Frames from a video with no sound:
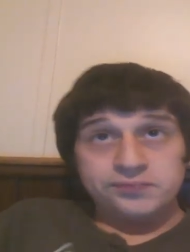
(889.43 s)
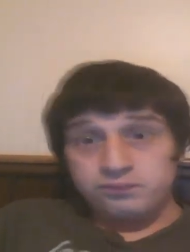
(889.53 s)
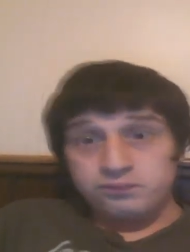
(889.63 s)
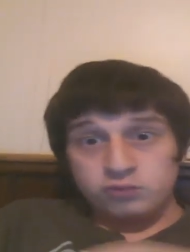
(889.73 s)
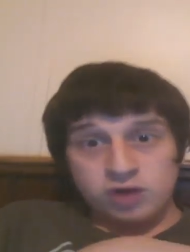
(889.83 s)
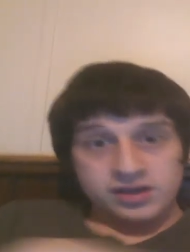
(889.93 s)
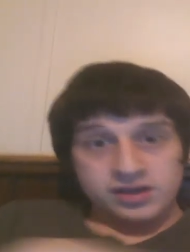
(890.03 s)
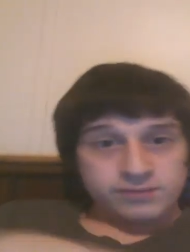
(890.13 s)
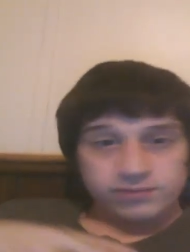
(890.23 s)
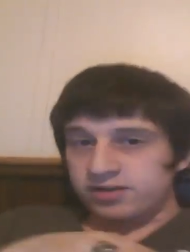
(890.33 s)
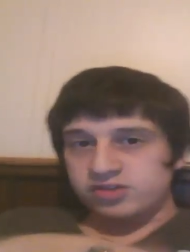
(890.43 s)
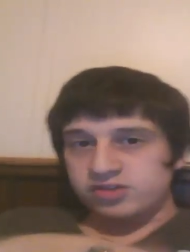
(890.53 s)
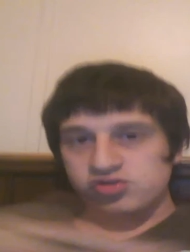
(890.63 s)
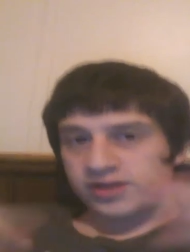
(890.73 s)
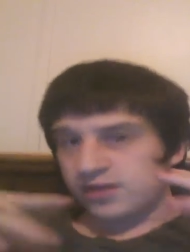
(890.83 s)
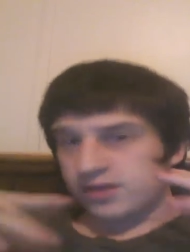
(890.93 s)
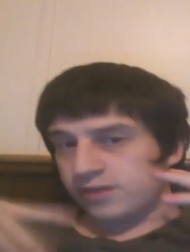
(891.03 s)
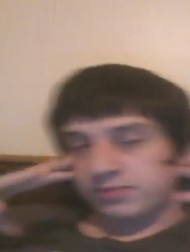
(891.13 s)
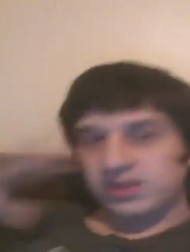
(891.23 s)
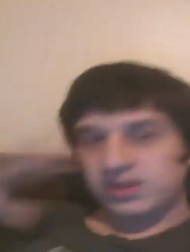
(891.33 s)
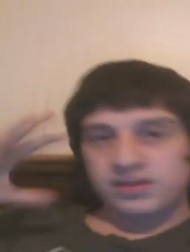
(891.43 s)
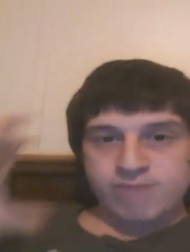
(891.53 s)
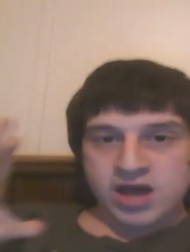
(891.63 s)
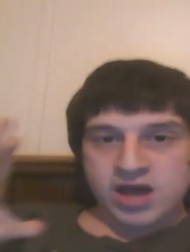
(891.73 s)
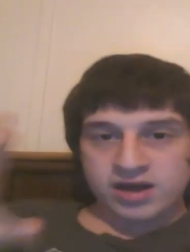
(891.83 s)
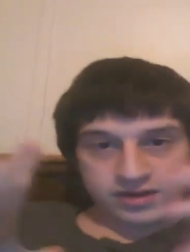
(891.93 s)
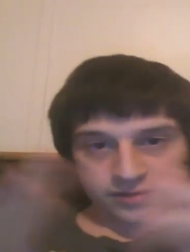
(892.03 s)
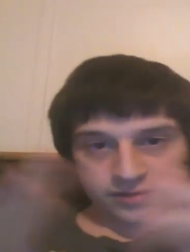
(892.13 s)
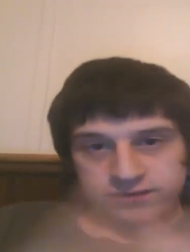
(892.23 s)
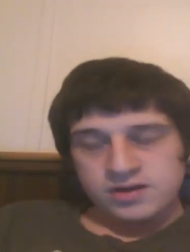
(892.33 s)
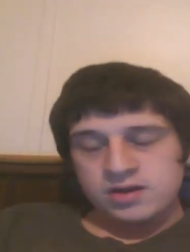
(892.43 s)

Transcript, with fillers: where I completely trained it up to be competitive.